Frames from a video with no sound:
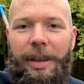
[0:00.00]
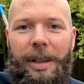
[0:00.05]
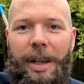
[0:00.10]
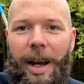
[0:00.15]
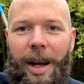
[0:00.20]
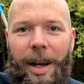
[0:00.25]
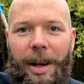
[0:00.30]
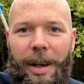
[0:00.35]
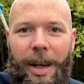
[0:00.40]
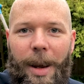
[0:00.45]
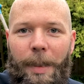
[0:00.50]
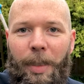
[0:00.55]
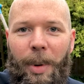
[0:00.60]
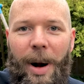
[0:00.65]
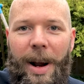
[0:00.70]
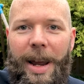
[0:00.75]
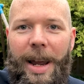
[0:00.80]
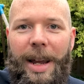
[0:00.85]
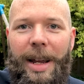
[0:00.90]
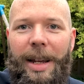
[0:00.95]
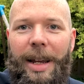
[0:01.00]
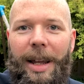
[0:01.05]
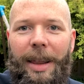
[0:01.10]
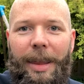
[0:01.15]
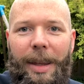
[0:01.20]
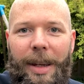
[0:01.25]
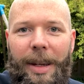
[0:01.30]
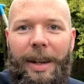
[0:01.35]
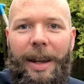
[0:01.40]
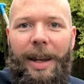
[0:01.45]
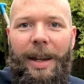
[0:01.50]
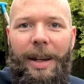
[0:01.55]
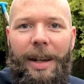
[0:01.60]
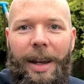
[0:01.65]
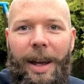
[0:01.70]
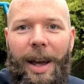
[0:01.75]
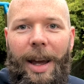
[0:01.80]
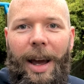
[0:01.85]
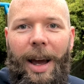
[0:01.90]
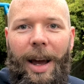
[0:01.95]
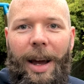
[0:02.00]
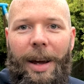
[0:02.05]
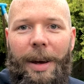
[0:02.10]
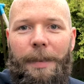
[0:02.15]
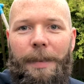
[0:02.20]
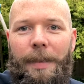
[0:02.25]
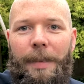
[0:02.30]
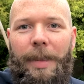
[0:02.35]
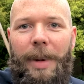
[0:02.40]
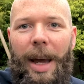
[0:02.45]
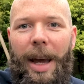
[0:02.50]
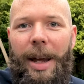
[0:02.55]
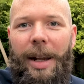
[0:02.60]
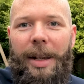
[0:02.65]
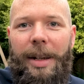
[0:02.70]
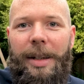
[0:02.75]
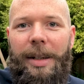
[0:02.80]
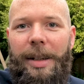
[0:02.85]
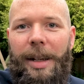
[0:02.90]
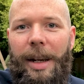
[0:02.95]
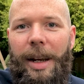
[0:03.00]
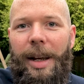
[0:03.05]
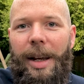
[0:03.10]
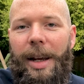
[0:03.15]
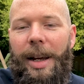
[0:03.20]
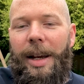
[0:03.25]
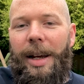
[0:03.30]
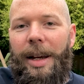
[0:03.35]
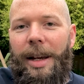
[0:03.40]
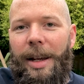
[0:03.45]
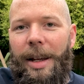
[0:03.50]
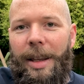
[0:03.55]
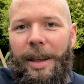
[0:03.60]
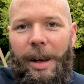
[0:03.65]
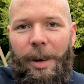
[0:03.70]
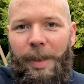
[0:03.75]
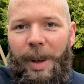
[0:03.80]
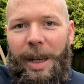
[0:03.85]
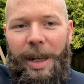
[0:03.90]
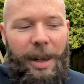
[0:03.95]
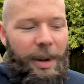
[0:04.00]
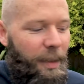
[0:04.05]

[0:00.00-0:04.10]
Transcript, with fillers: uh, get praying, get thinking, um, and that will be